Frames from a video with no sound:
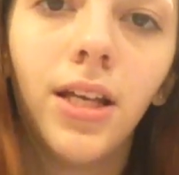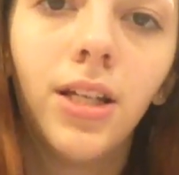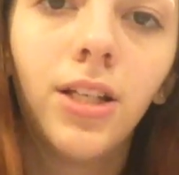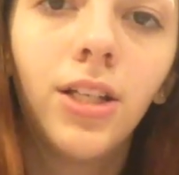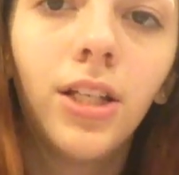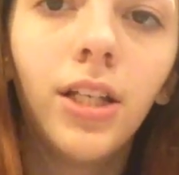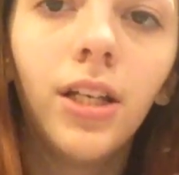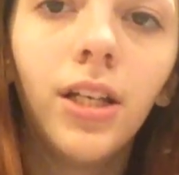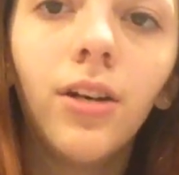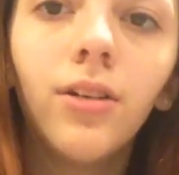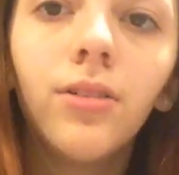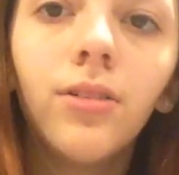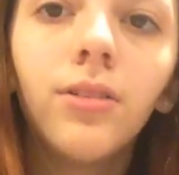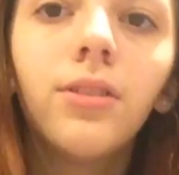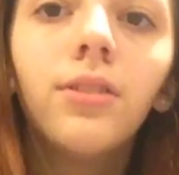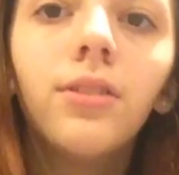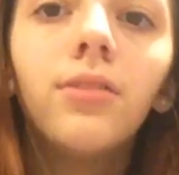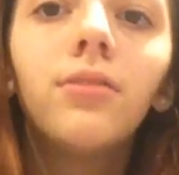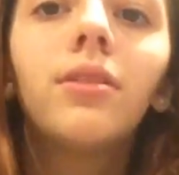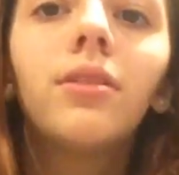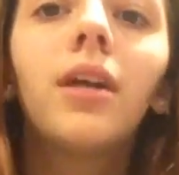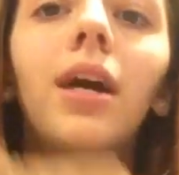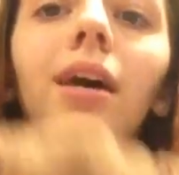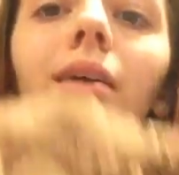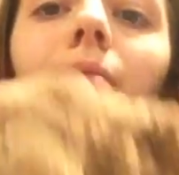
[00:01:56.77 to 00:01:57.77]
She
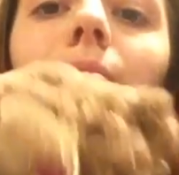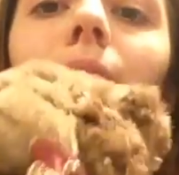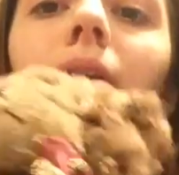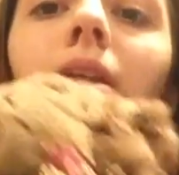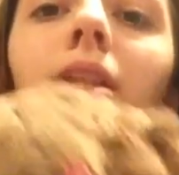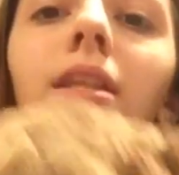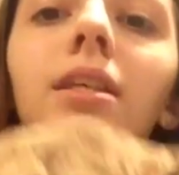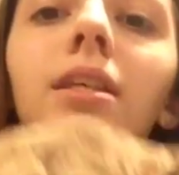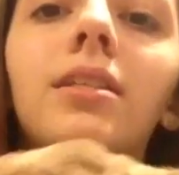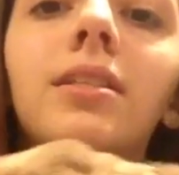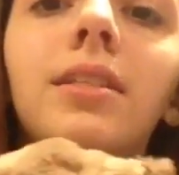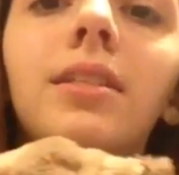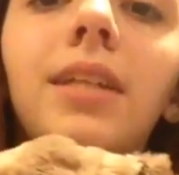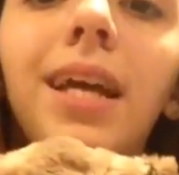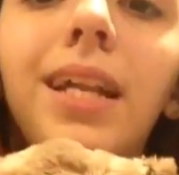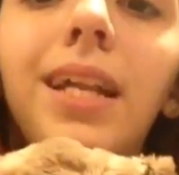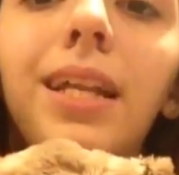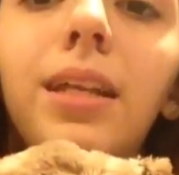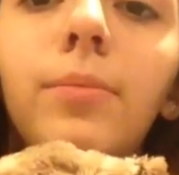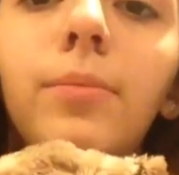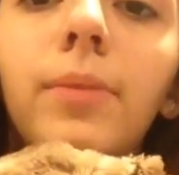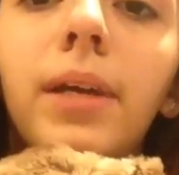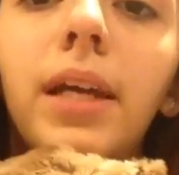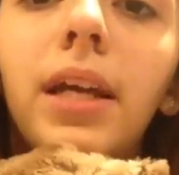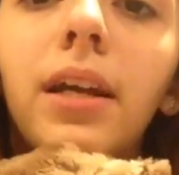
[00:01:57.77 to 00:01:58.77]
also got me this
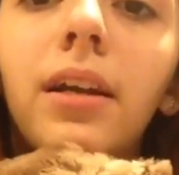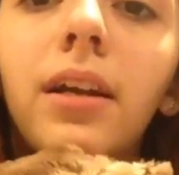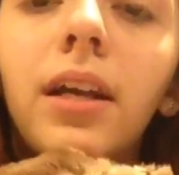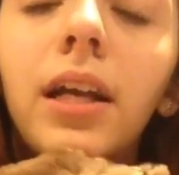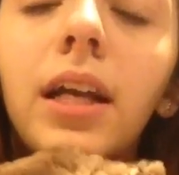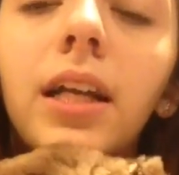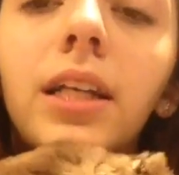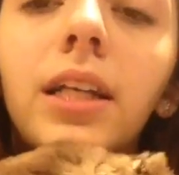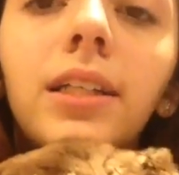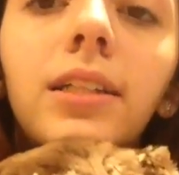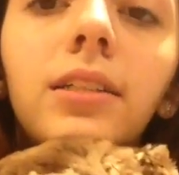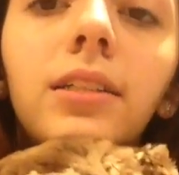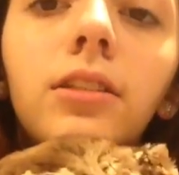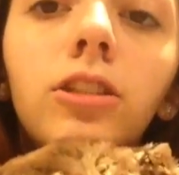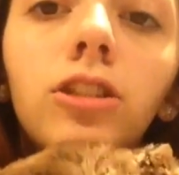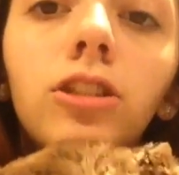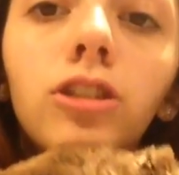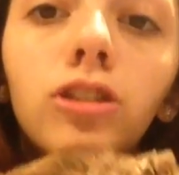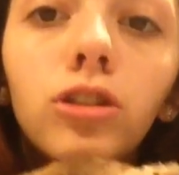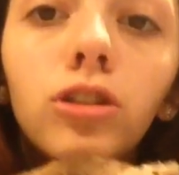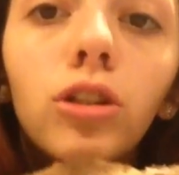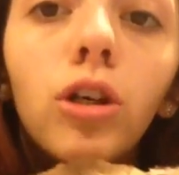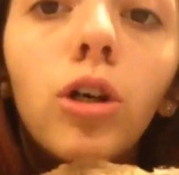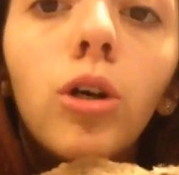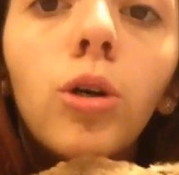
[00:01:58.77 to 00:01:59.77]
teddy bear, and he's
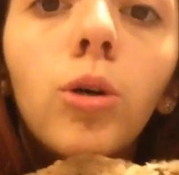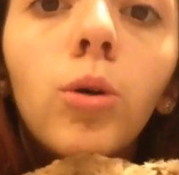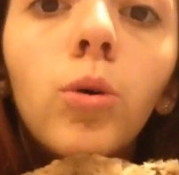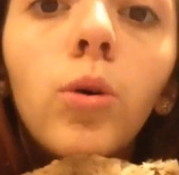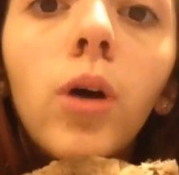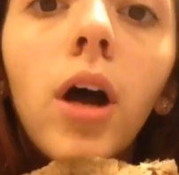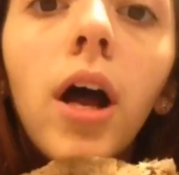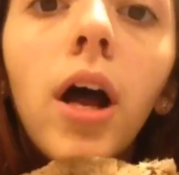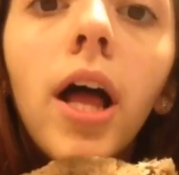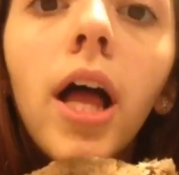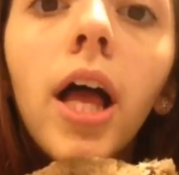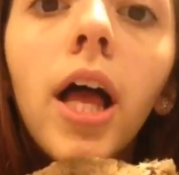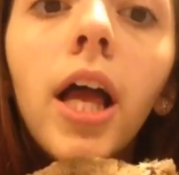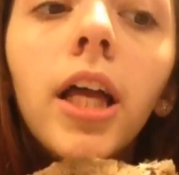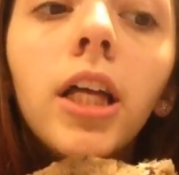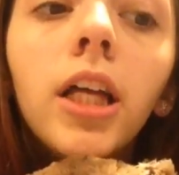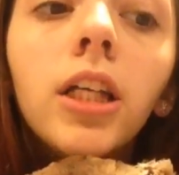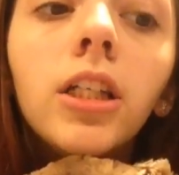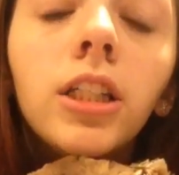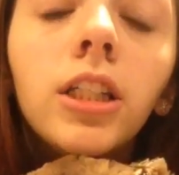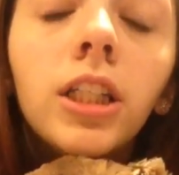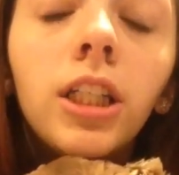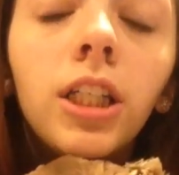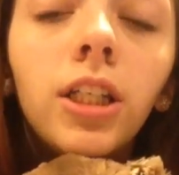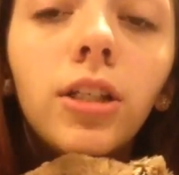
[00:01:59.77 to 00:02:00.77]
so
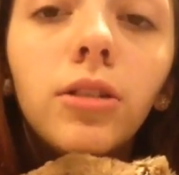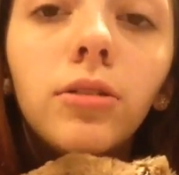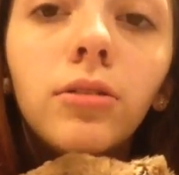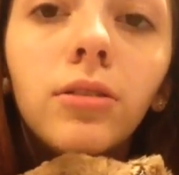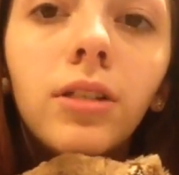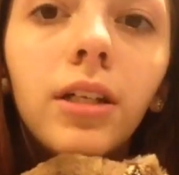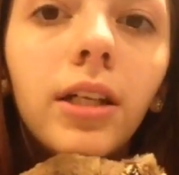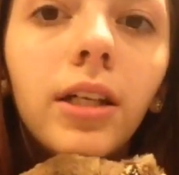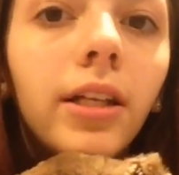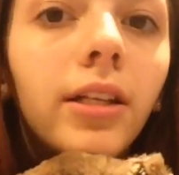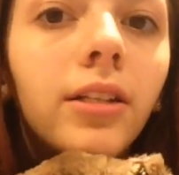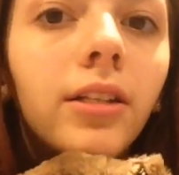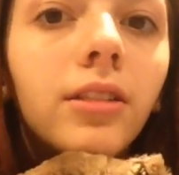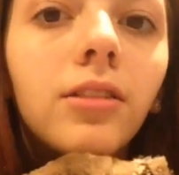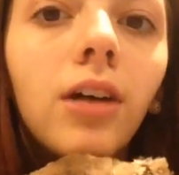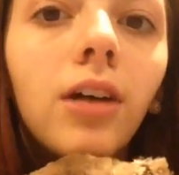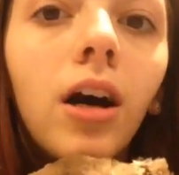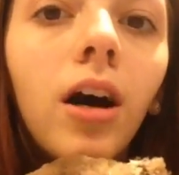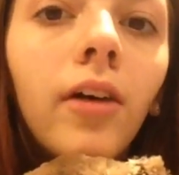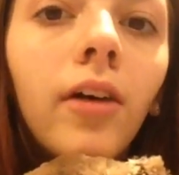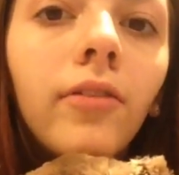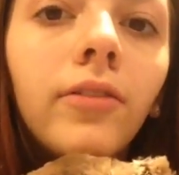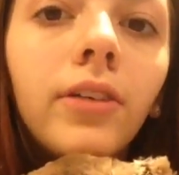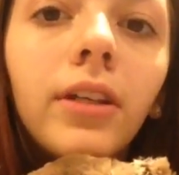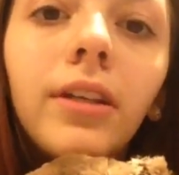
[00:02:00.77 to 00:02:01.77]
cute and
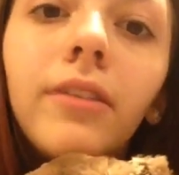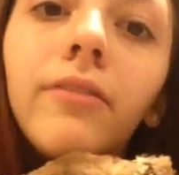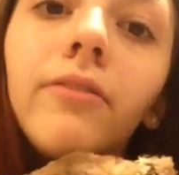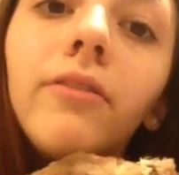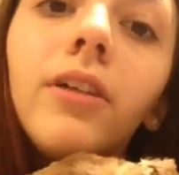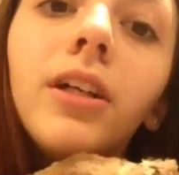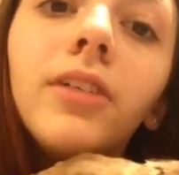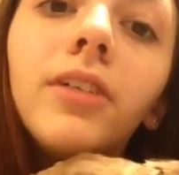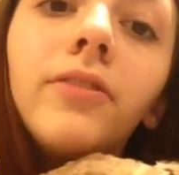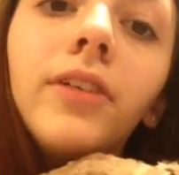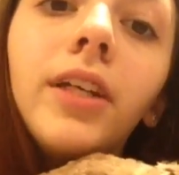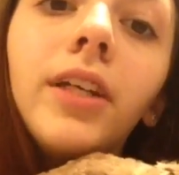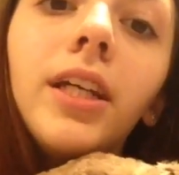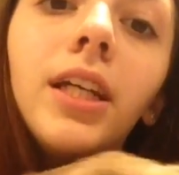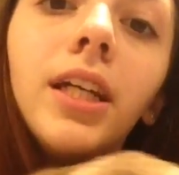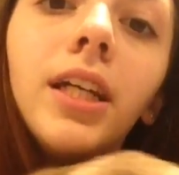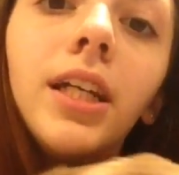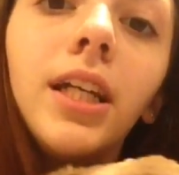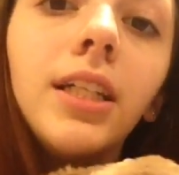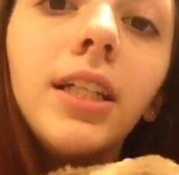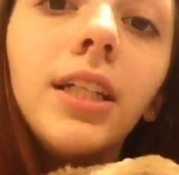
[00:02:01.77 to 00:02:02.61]
soft and fluffy, and